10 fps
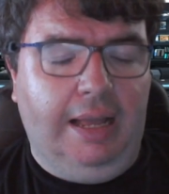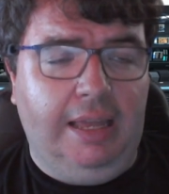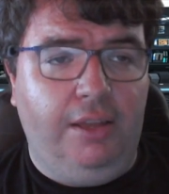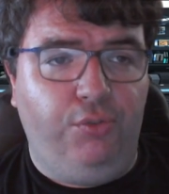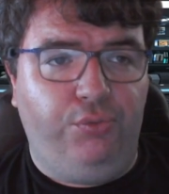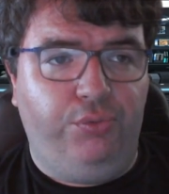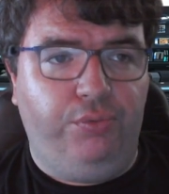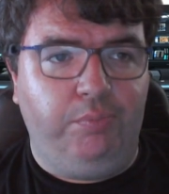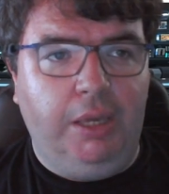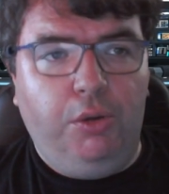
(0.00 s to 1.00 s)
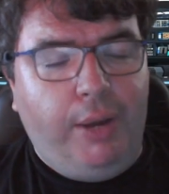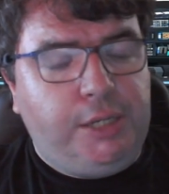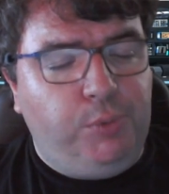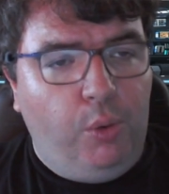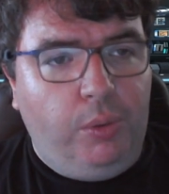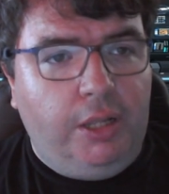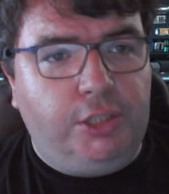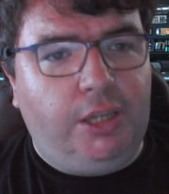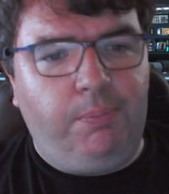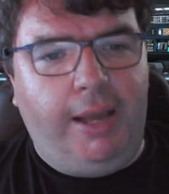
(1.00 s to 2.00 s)
If Miku Expo
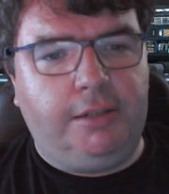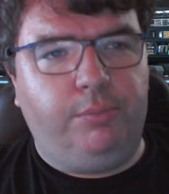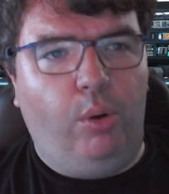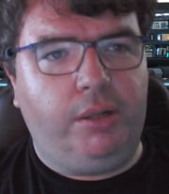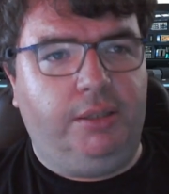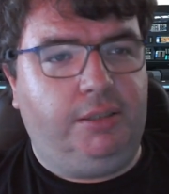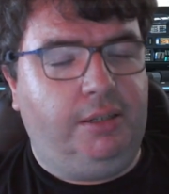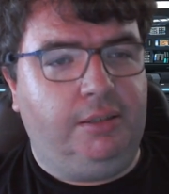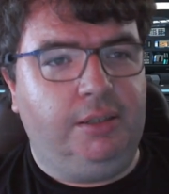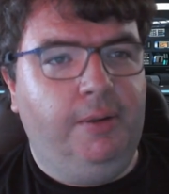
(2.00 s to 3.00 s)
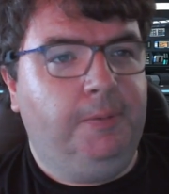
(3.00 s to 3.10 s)
does come back to Portland, and